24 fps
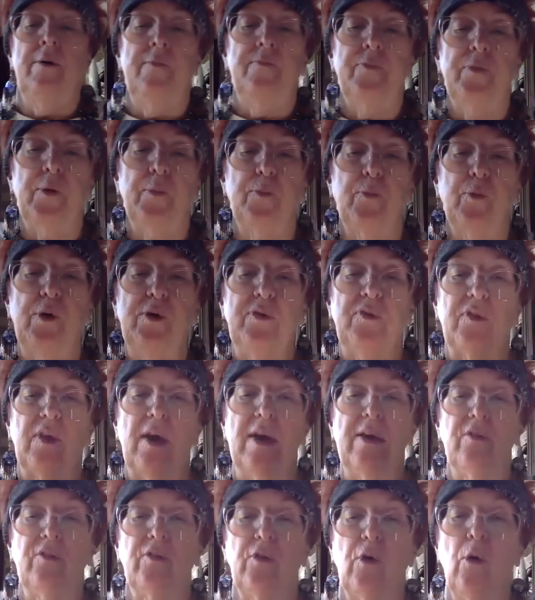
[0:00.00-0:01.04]
the
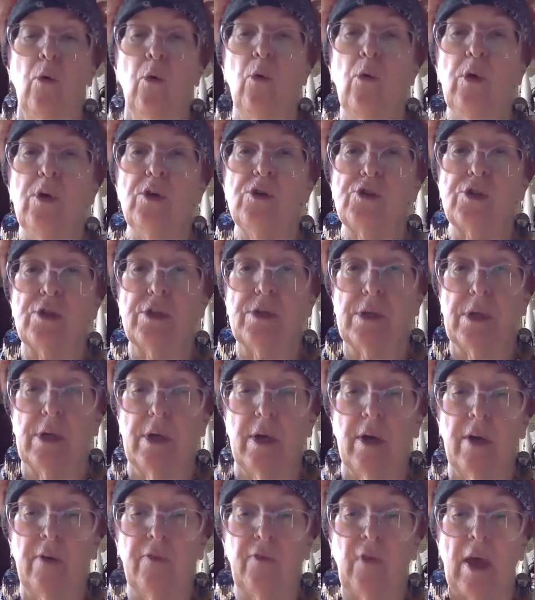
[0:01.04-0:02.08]
precise origin
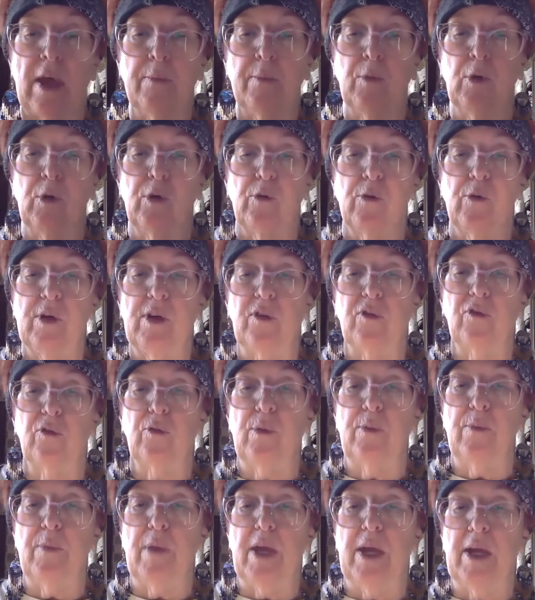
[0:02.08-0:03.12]
of ambergris
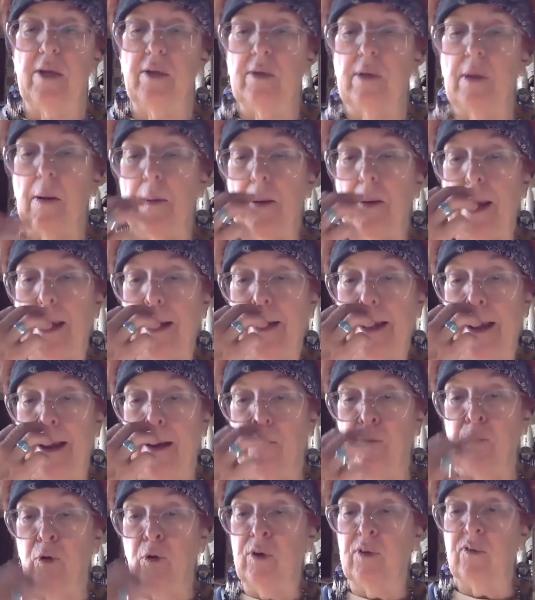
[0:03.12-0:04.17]
remained, like
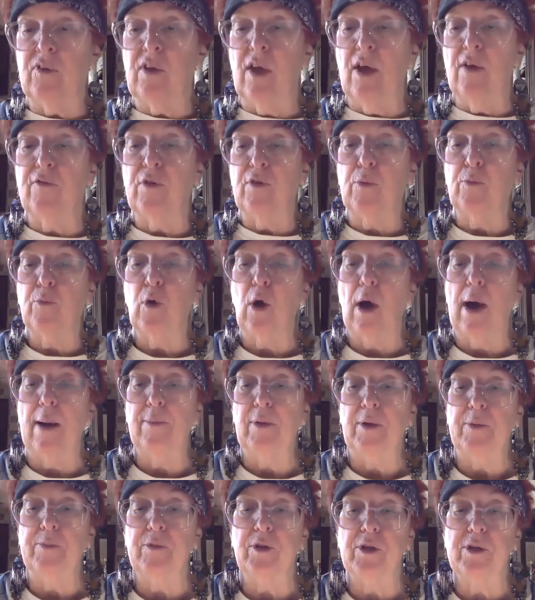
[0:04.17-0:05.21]
amber itself, a
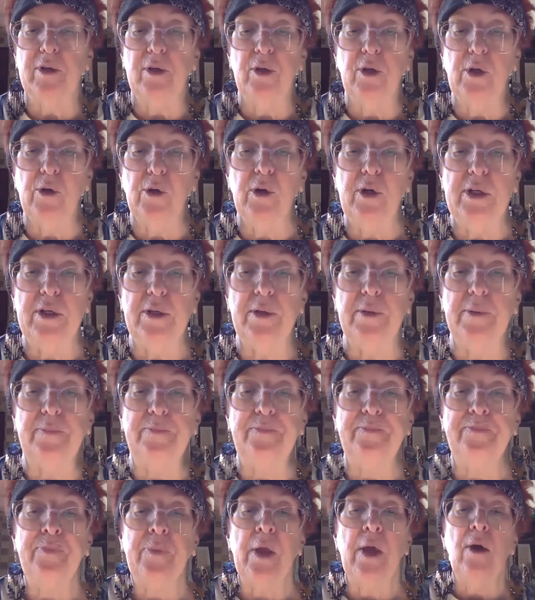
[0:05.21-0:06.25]
problem to the learned.
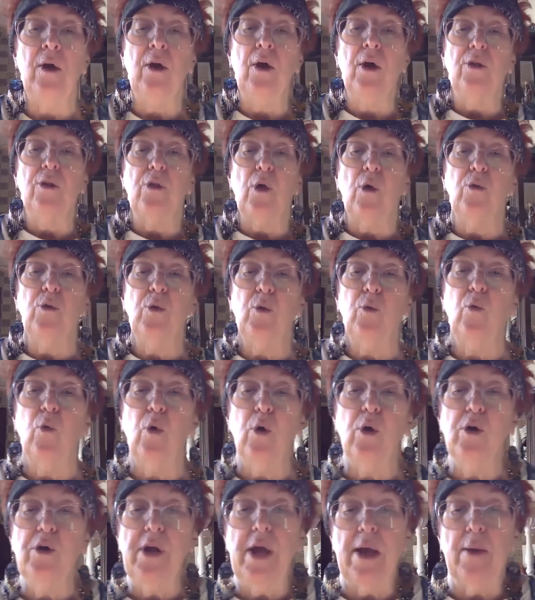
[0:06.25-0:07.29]
Though the
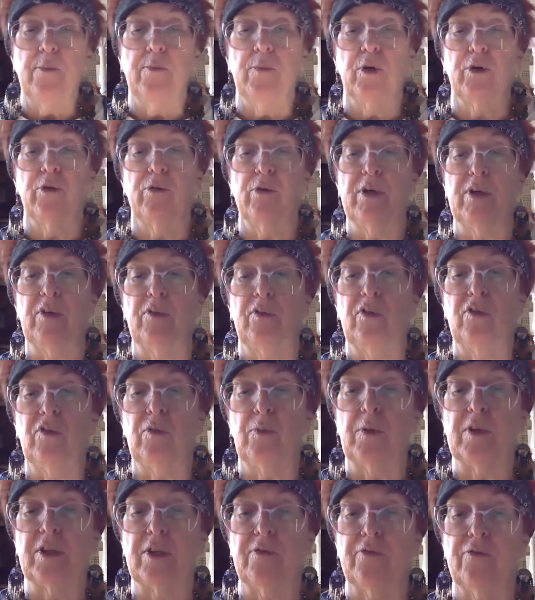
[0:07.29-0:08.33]
word ambergris is
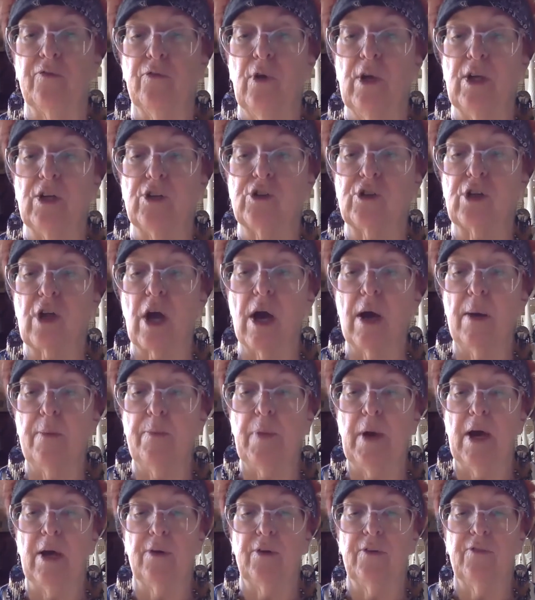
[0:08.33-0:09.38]
but the French
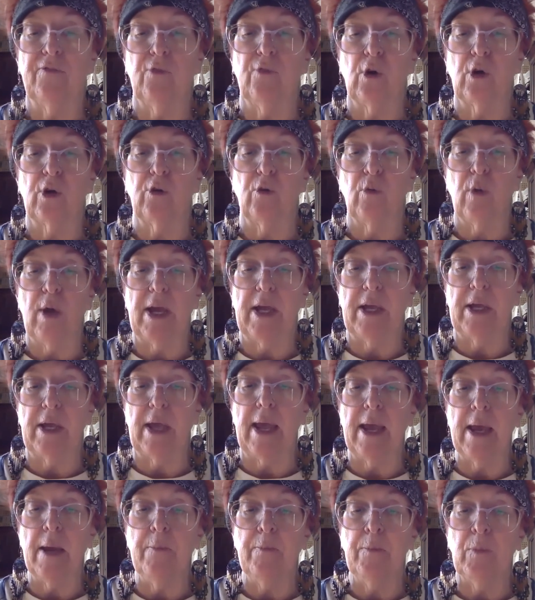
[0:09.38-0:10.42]
compound for gray
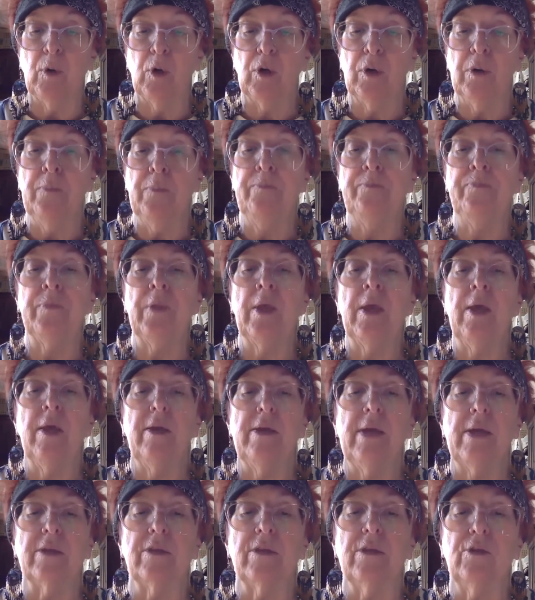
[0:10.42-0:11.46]
amber,
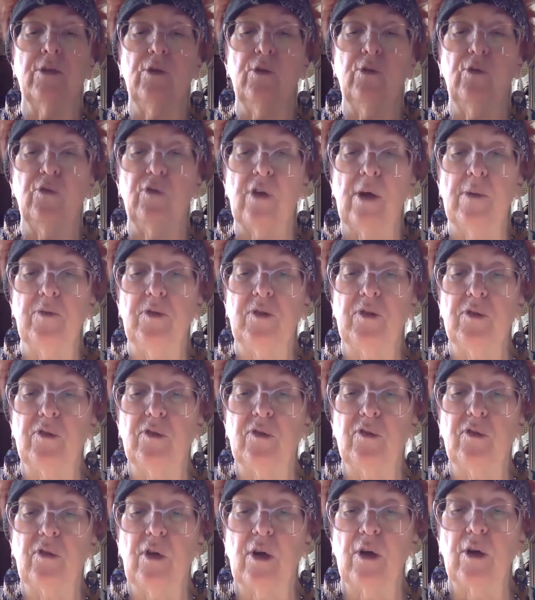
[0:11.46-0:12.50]
yet the two
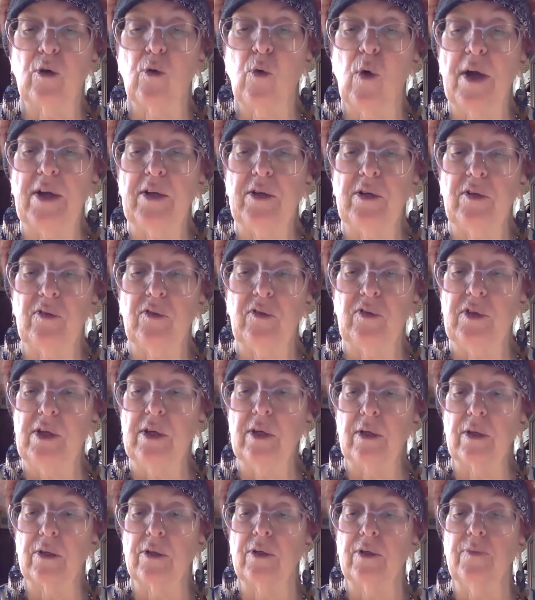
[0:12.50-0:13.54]
substances are quite
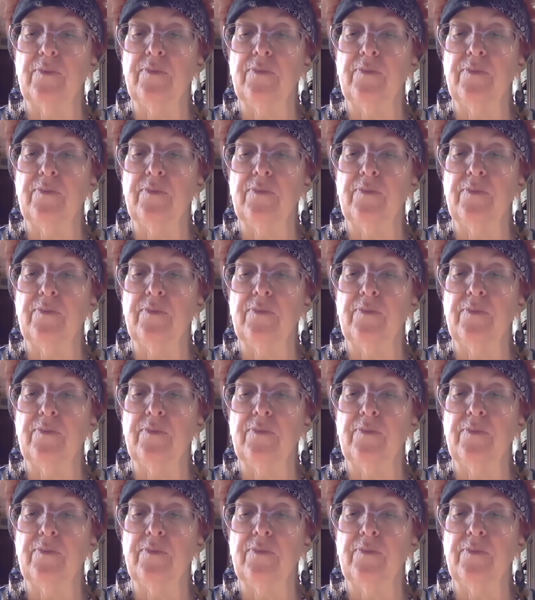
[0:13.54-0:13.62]
distinct.